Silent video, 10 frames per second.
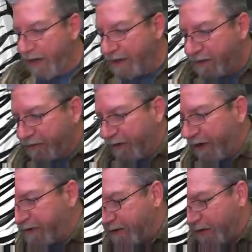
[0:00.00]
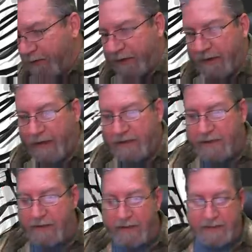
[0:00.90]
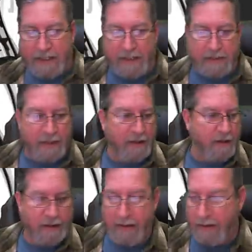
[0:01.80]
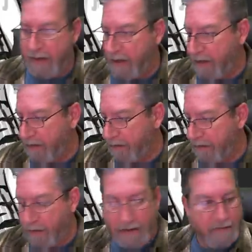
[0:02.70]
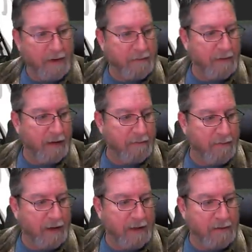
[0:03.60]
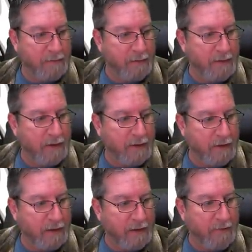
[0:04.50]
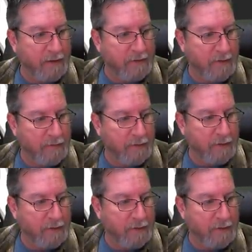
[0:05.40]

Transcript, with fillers: I just forgot to tone it. I started sketching and. uh no, I'd, I'd like to put it on a light gray tone.